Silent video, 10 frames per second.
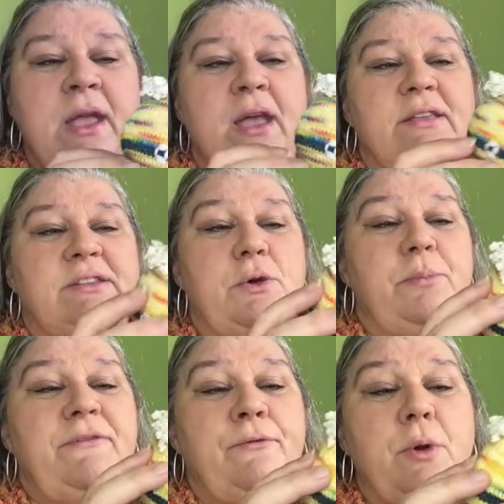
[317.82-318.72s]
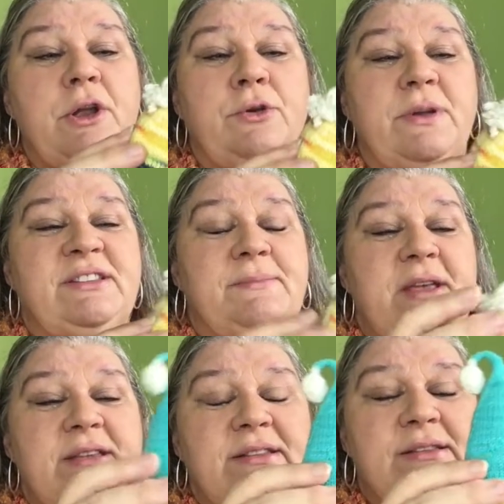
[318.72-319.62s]
So before
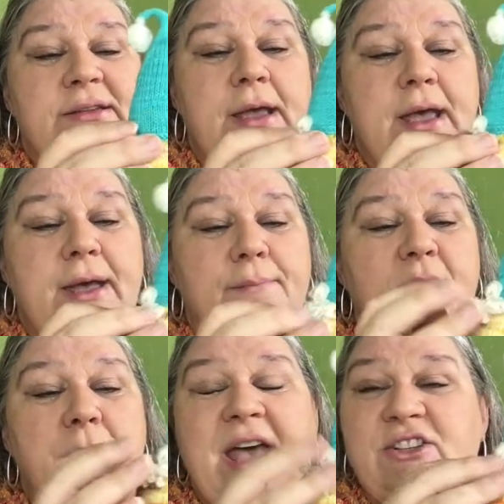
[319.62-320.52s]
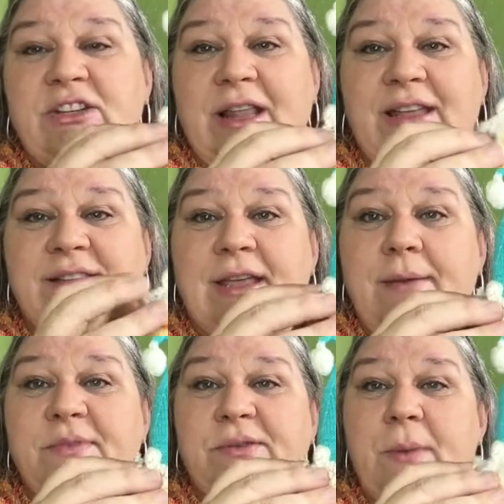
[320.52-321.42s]
Christmas, Imagine
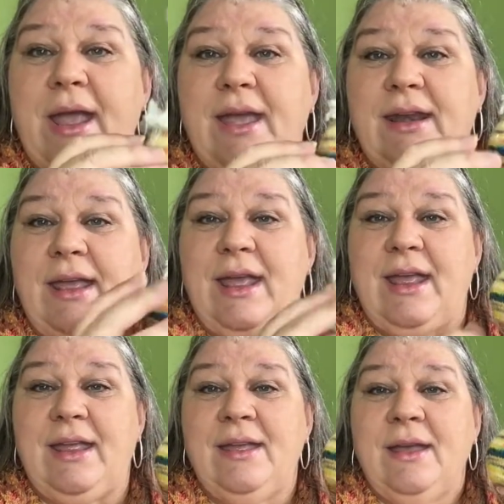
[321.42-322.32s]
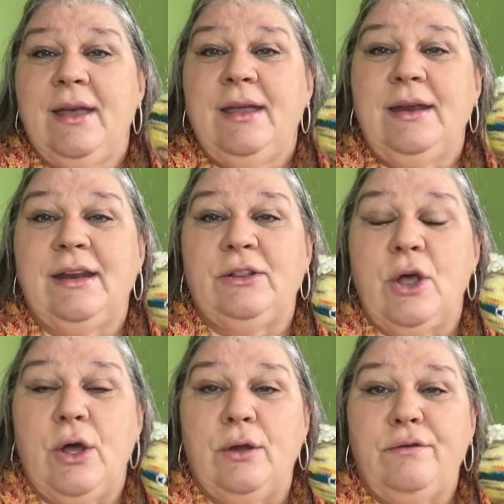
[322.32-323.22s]
Landscapes ran a knit
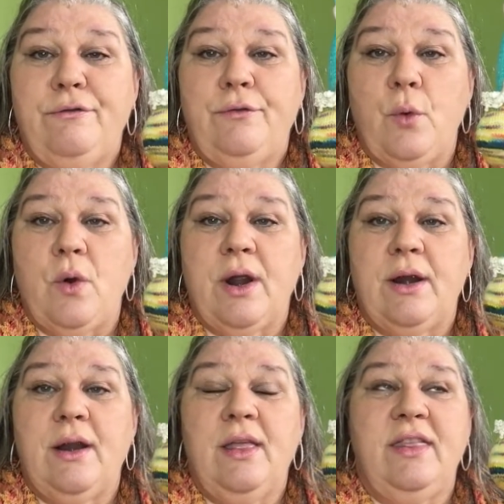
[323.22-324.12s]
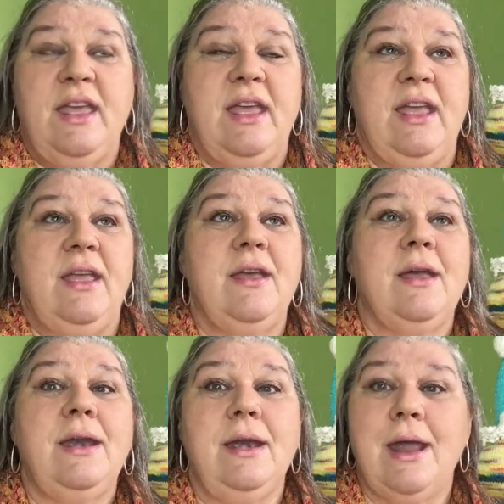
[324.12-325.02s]
along for the
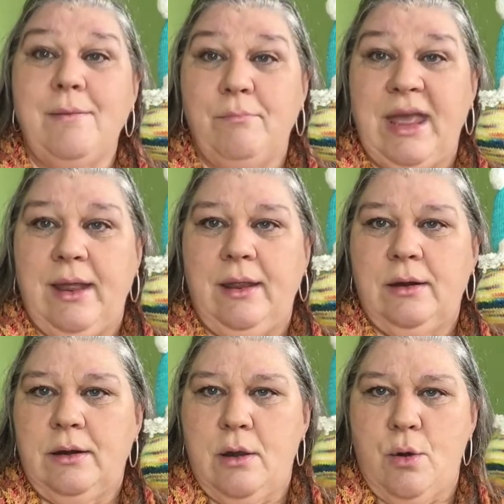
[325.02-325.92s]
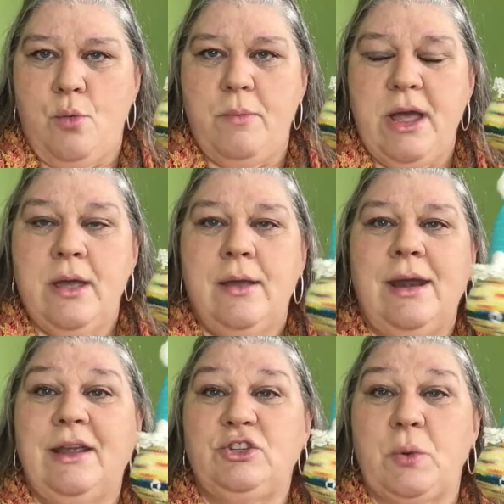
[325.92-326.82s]
Gnutmeg gnome.
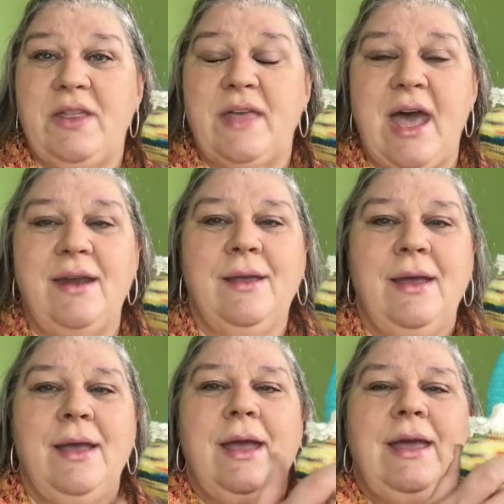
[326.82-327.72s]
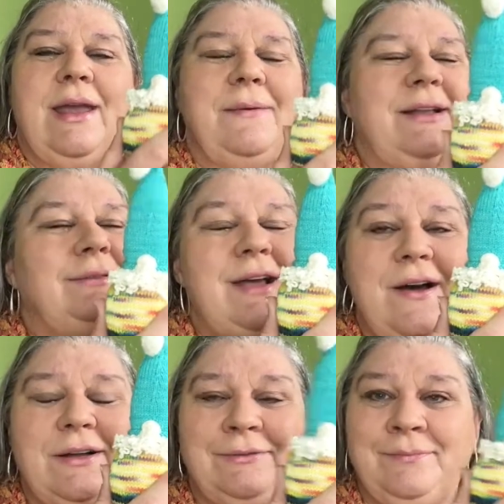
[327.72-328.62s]
And I joined that. And I went, oh,